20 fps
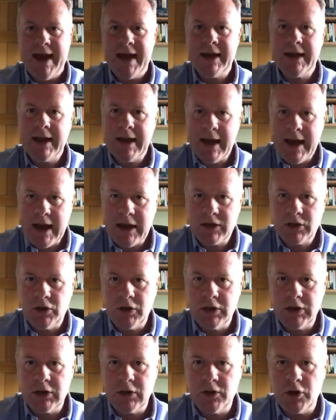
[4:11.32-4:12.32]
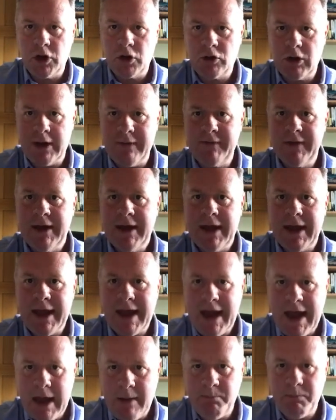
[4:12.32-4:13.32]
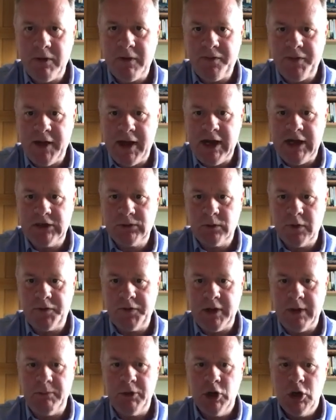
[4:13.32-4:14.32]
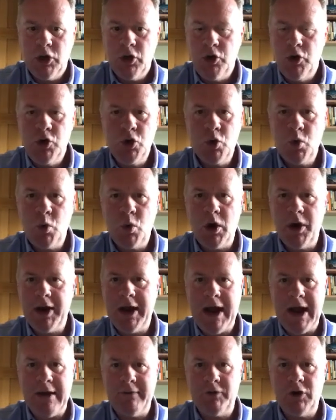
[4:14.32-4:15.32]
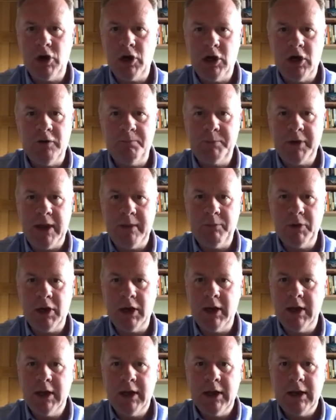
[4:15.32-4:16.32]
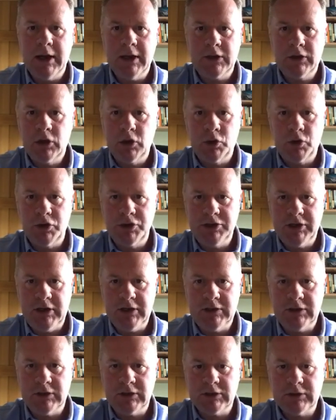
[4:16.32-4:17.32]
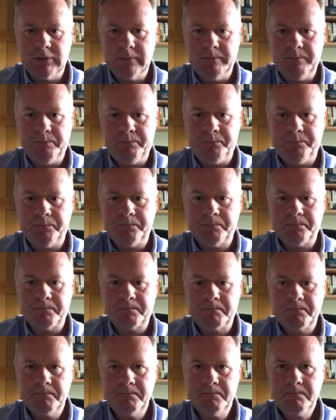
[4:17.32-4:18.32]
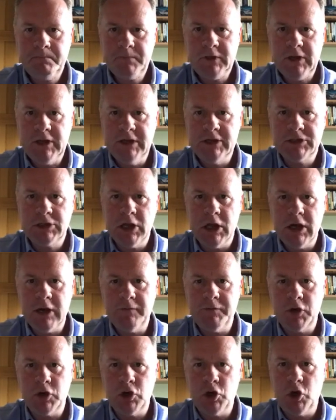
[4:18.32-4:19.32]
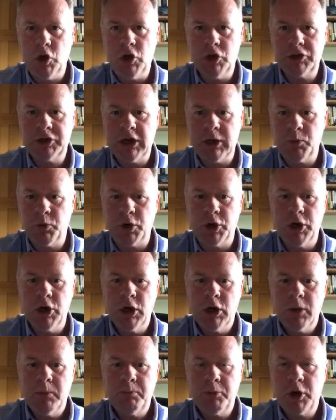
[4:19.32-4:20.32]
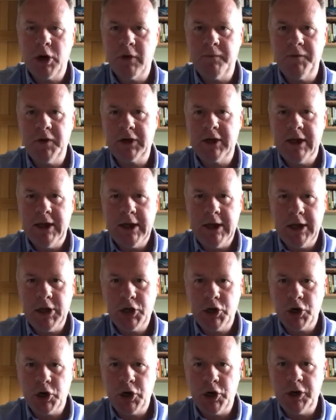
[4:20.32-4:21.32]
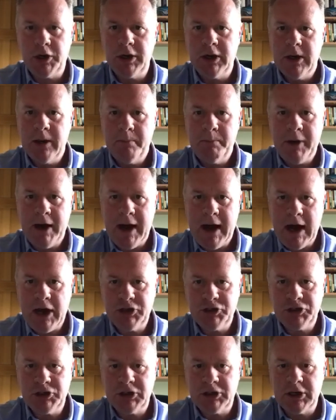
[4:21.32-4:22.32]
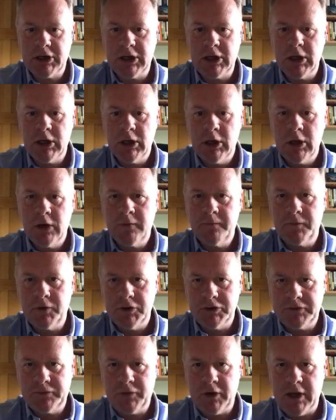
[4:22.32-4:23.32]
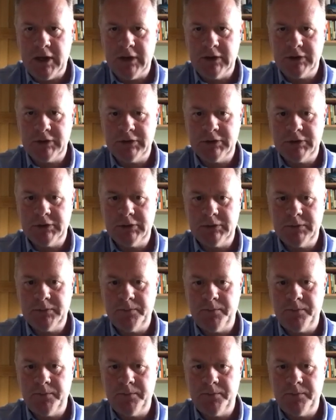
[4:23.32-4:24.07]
And he entered into their grief. He empathized with them. No one ever loved people like the Lord Jesus. His love and loyalty were perfect. He cared passionately for his friends.